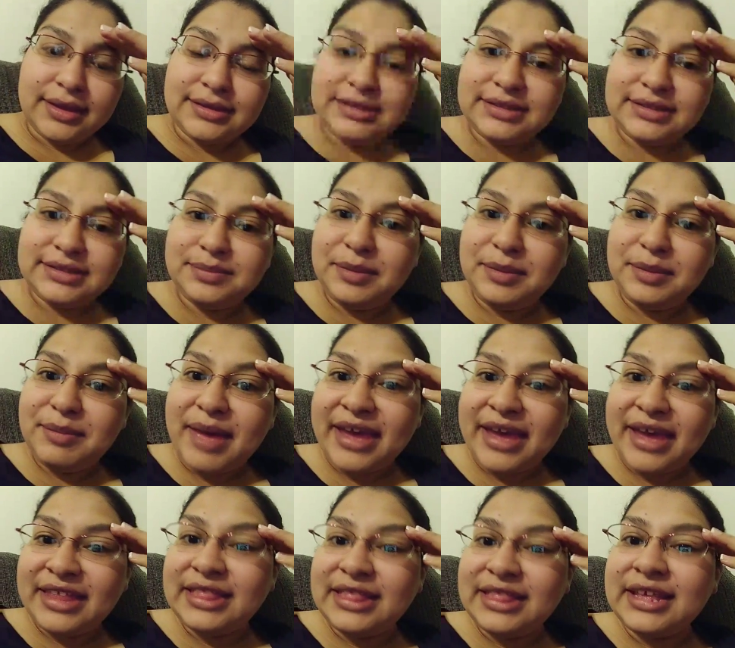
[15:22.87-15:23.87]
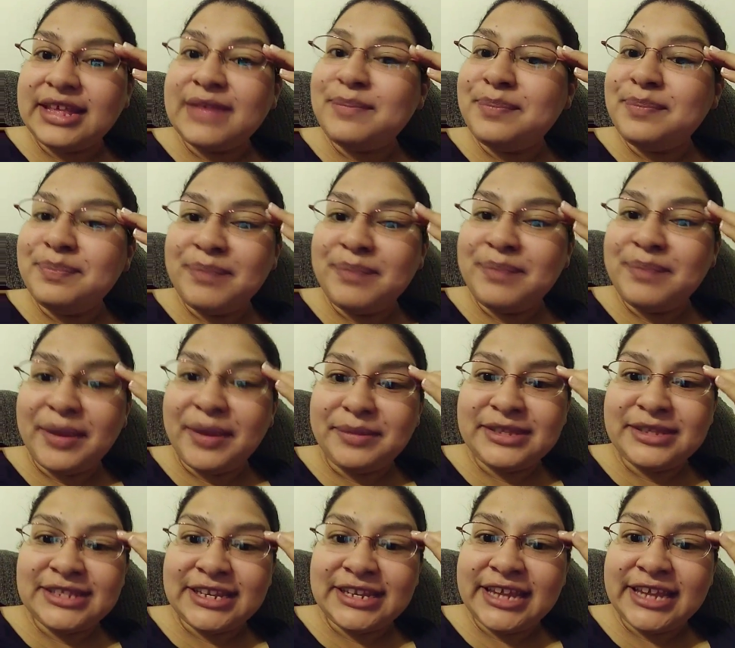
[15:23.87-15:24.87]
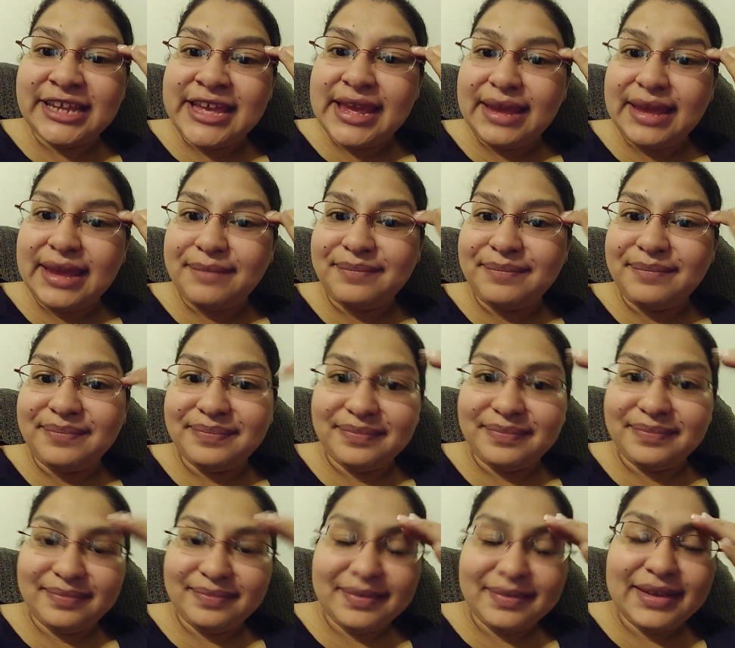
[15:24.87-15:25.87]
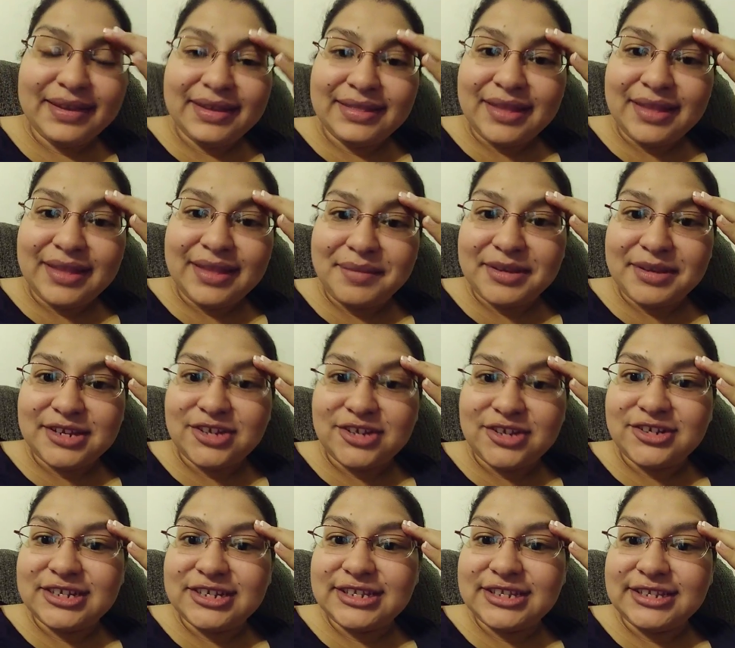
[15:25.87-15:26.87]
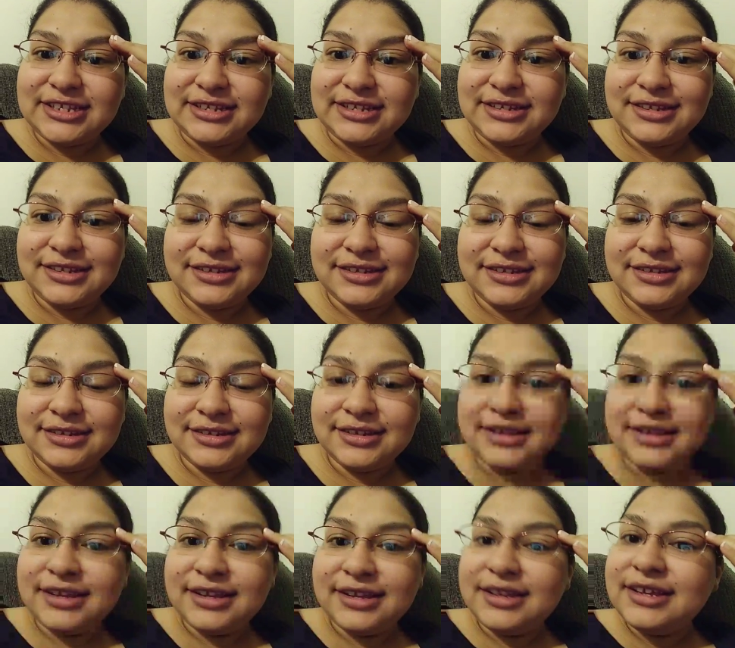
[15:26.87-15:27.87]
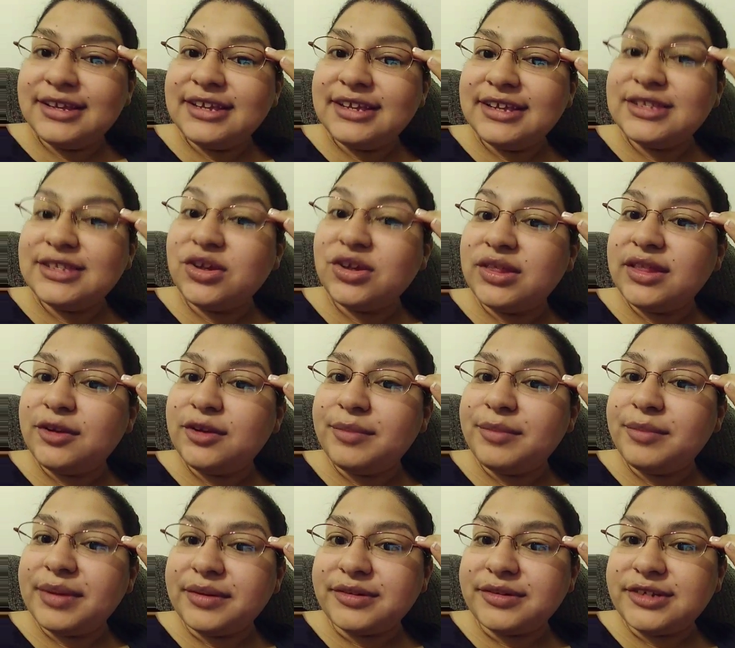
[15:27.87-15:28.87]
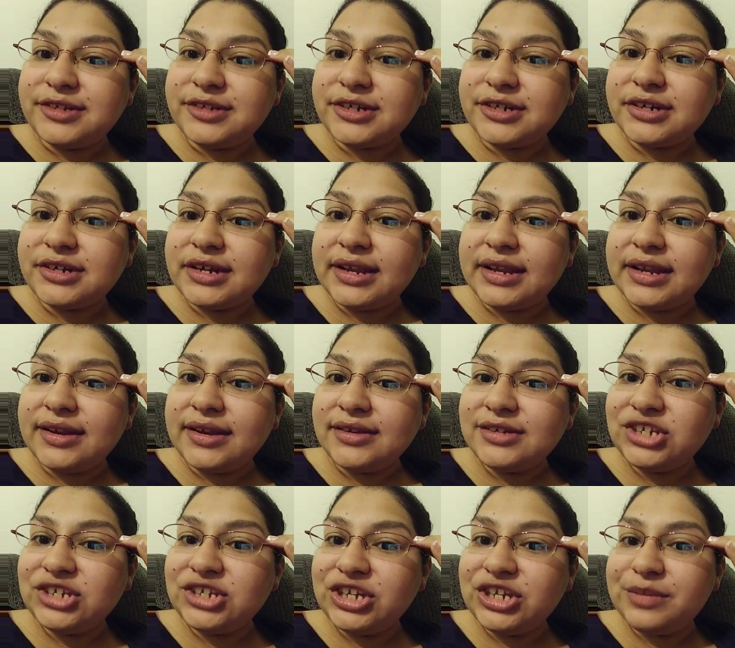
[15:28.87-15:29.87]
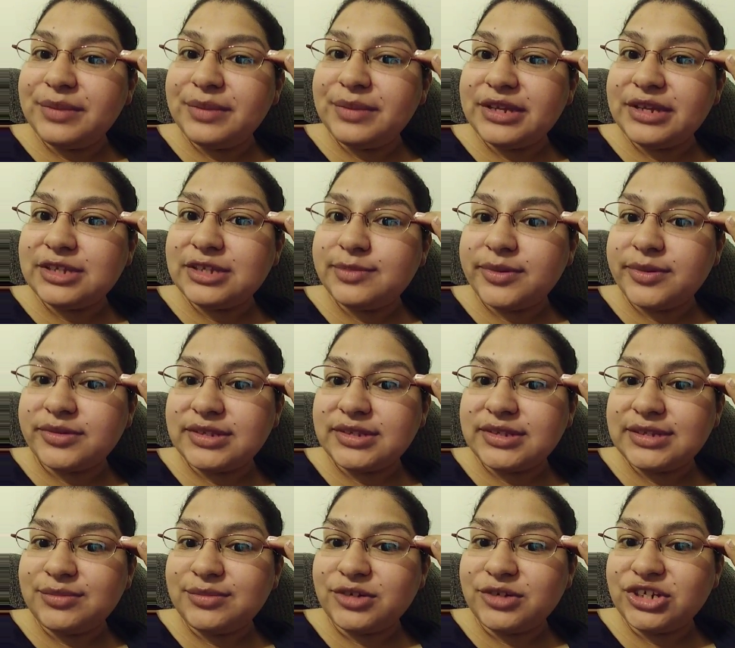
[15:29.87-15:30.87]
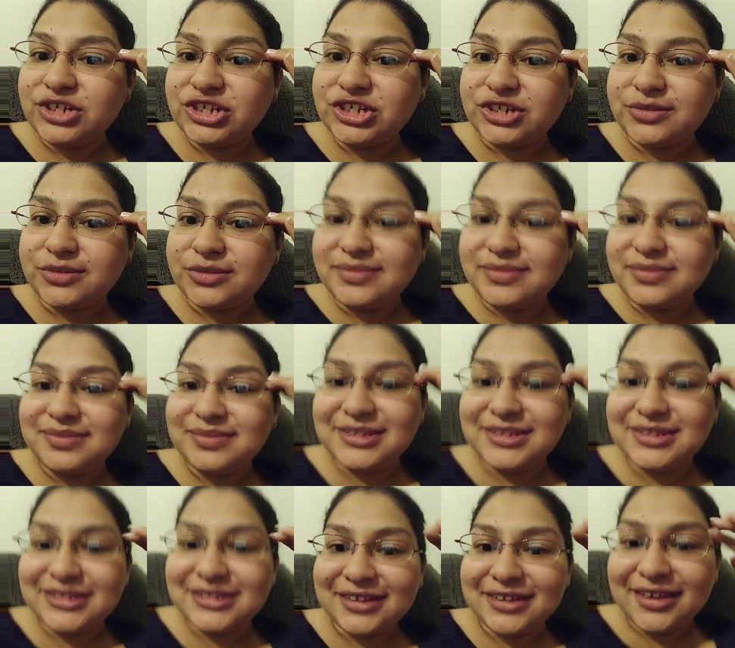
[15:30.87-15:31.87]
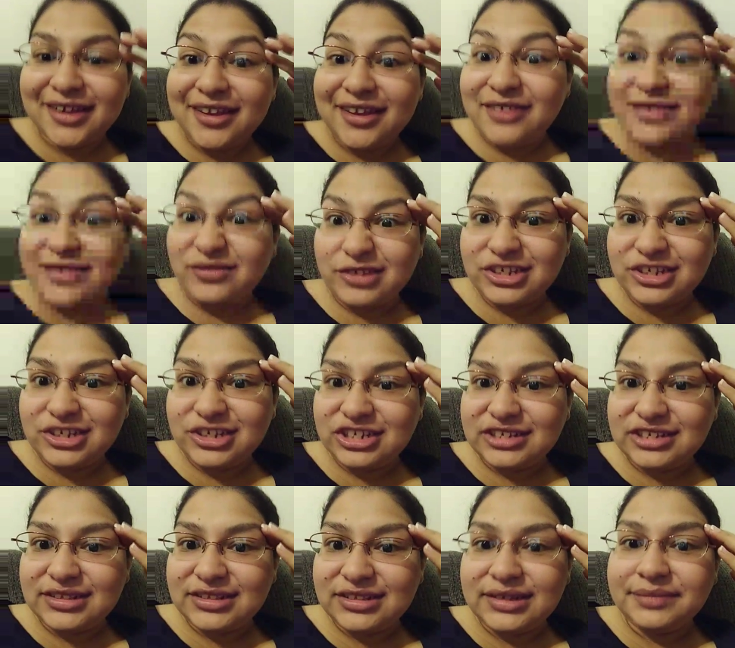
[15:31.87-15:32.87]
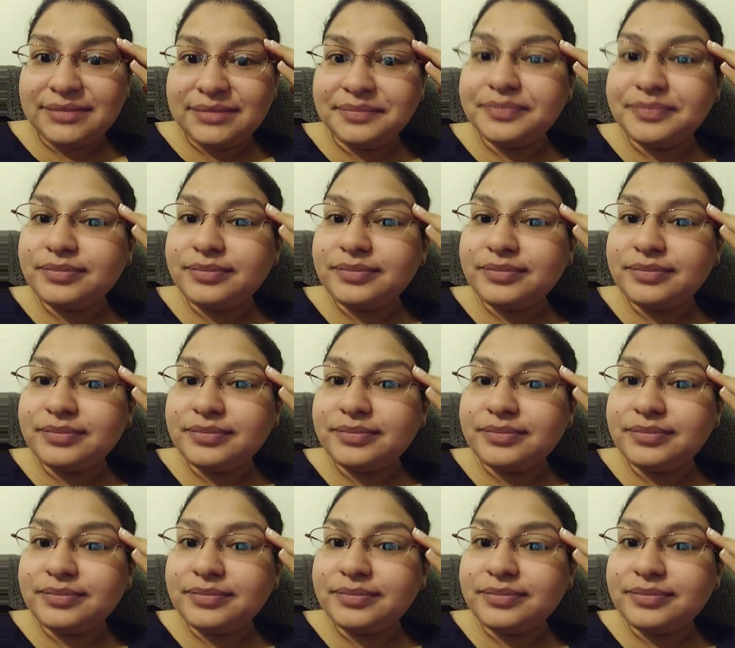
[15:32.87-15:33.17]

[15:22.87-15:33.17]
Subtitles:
to be back in the babysitting game. That my daughter doesn't, is a little bit older and she can be exposed to more germs. Unfortunately,